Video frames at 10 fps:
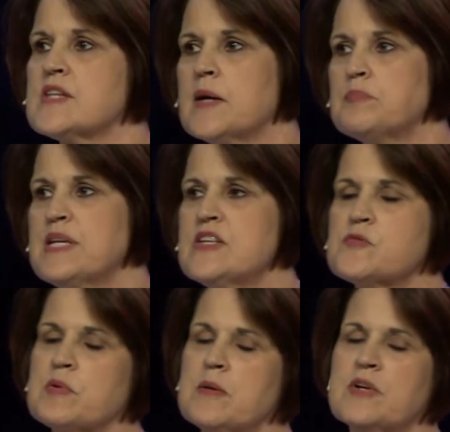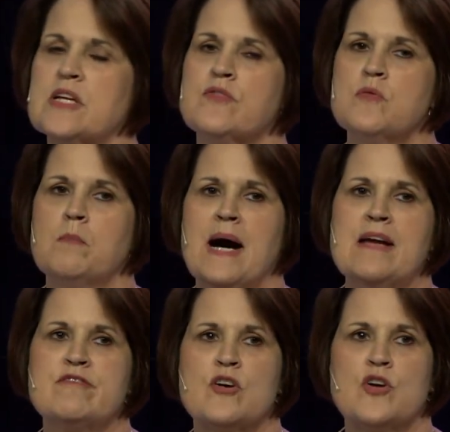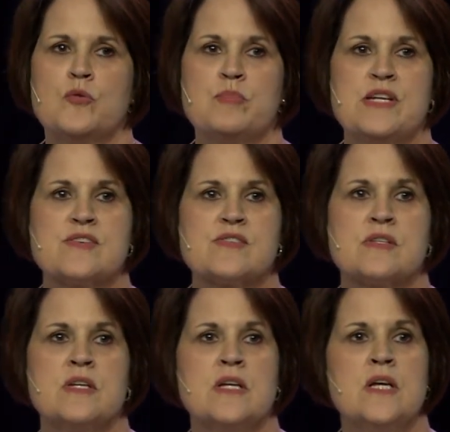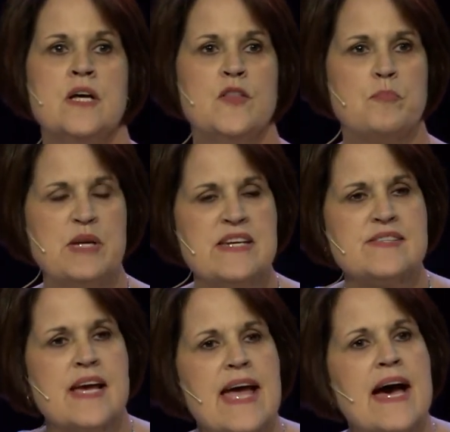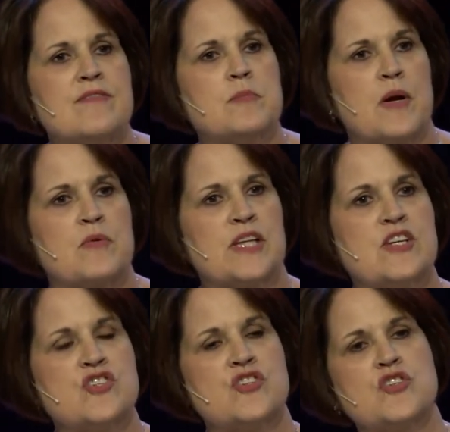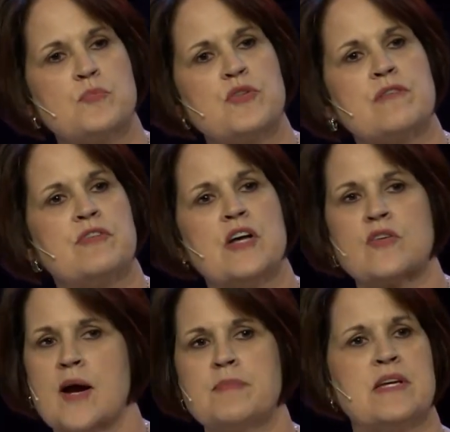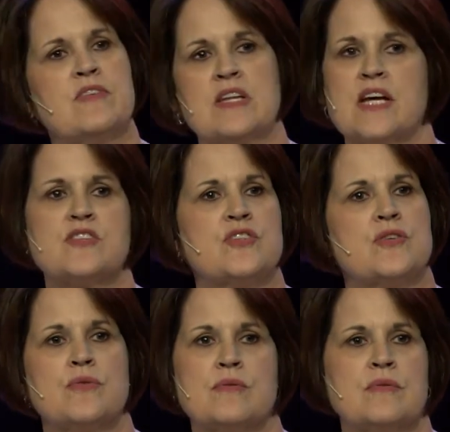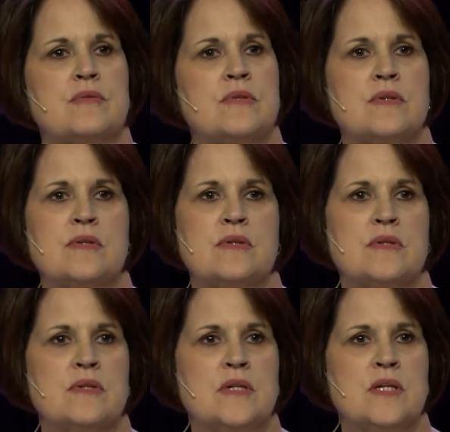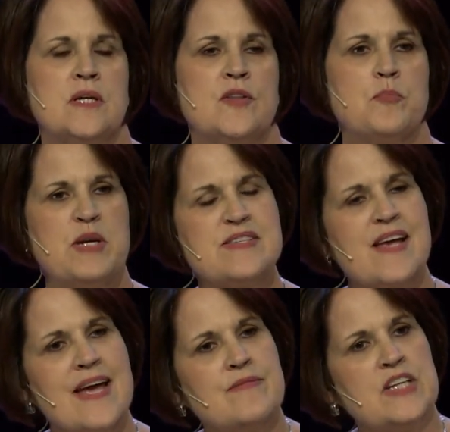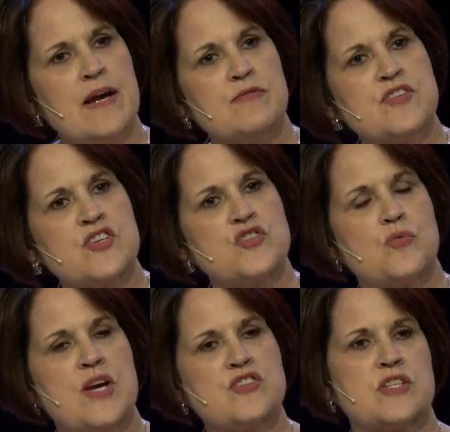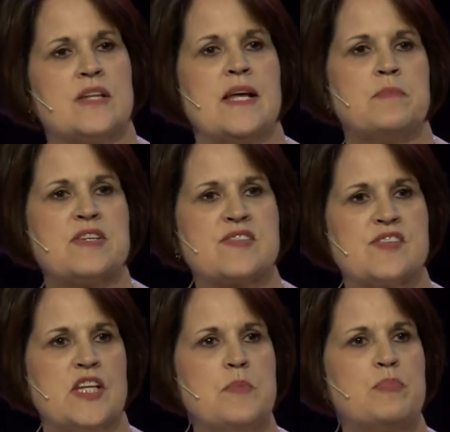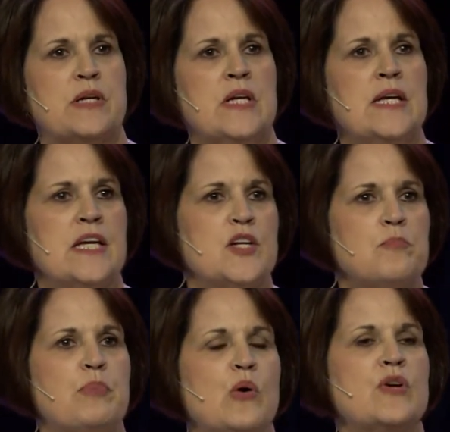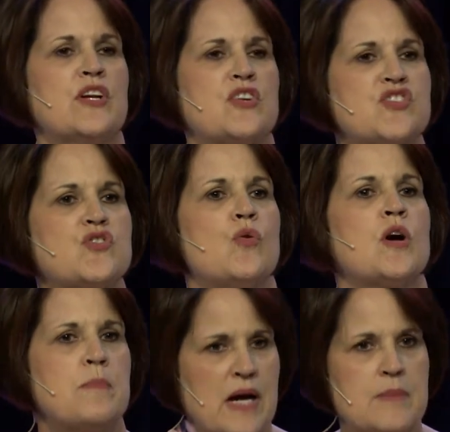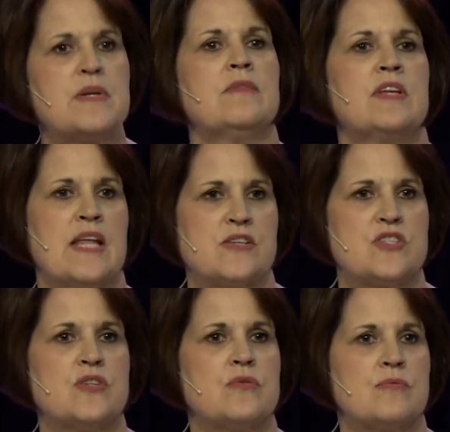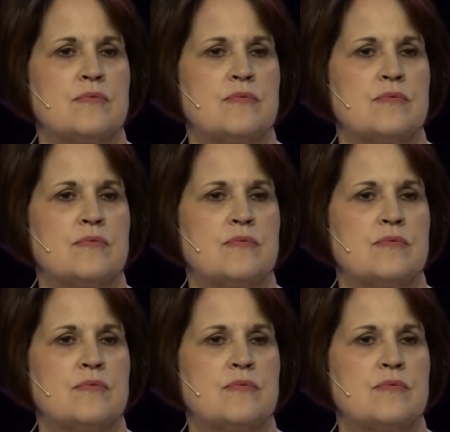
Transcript: that peace, but I'm going to give you my very own peace. The peace I have in my relationship with the Father, I'm giving that to you. The peace I have in every situation that let me sleep in a boat in a storm, I'm giving that to you